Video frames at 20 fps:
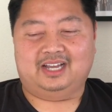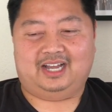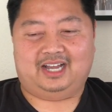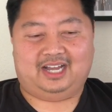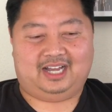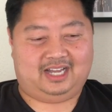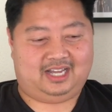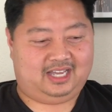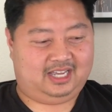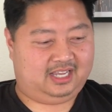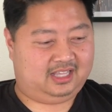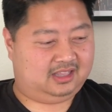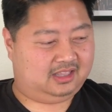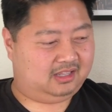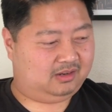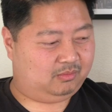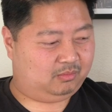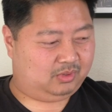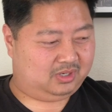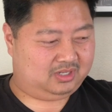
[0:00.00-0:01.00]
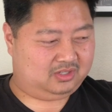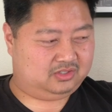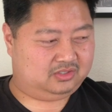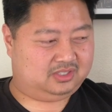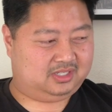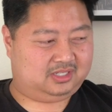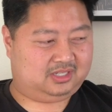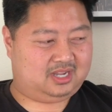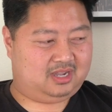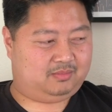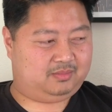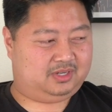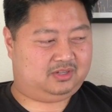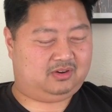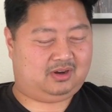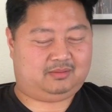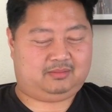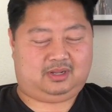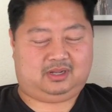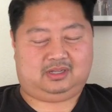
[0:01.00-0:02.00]
Uh, and then what did you see? Comedy
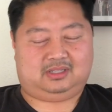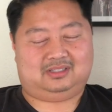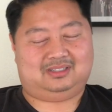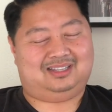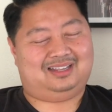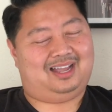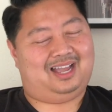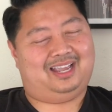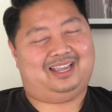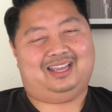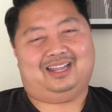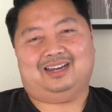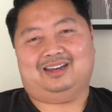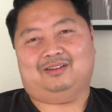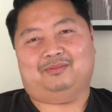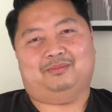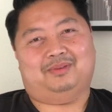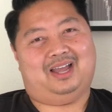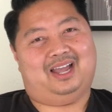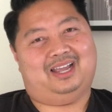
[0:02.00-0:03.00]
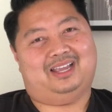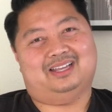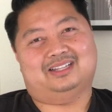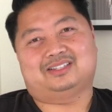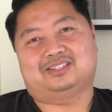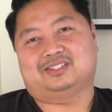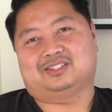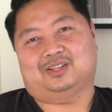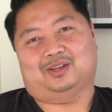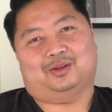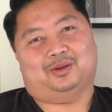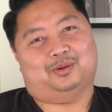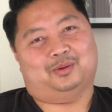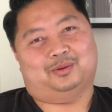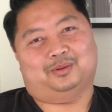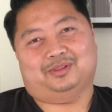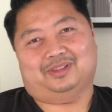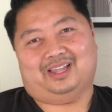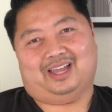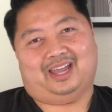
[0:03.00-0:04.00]
drama. Uh, I get in. I get
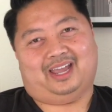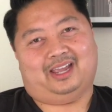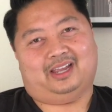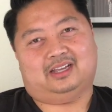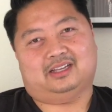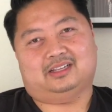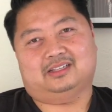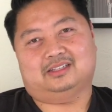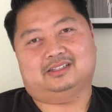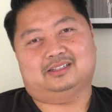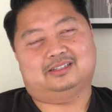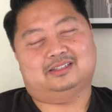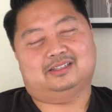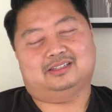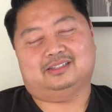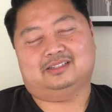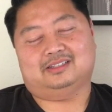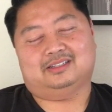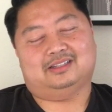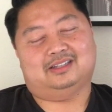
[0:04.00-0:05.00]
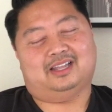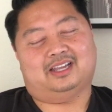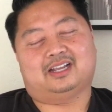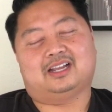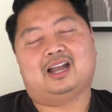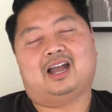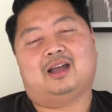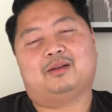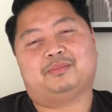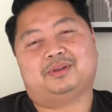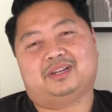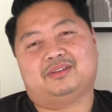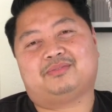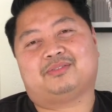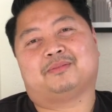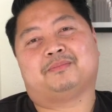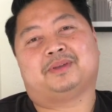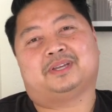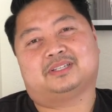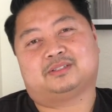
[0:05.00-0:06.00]
so like, like comedy
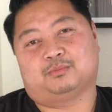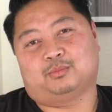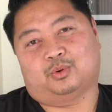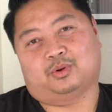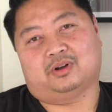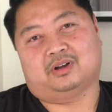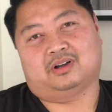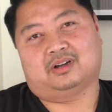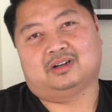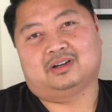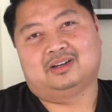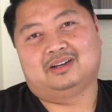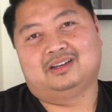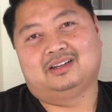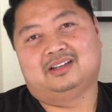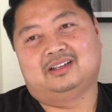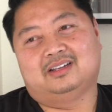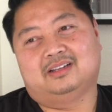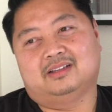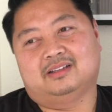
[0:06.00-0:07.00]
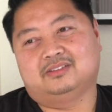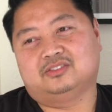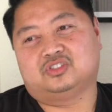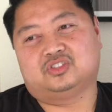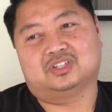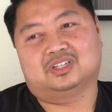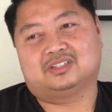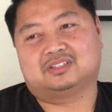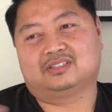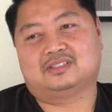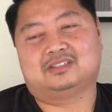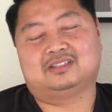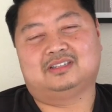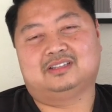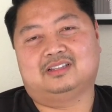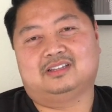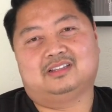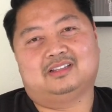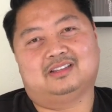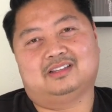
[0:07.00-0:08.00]
for me is more, just,
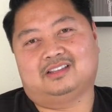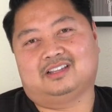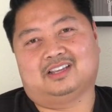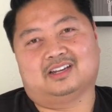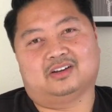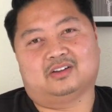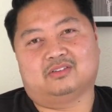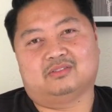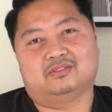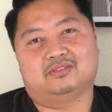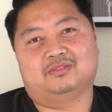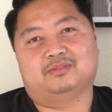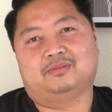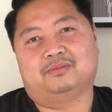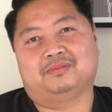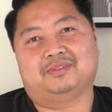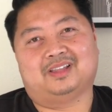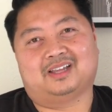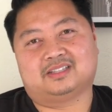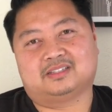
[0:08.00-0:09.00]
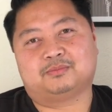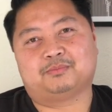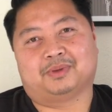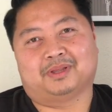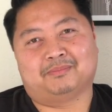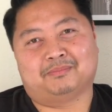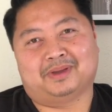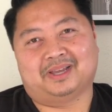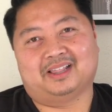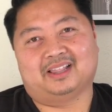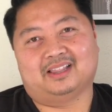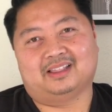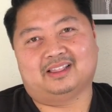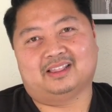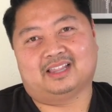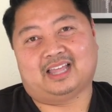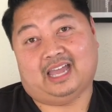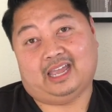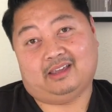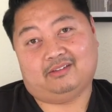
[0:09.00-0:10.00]
you know, that's been my
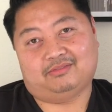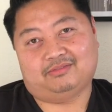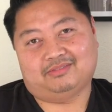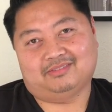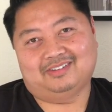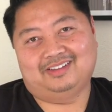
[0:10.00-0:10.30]
life.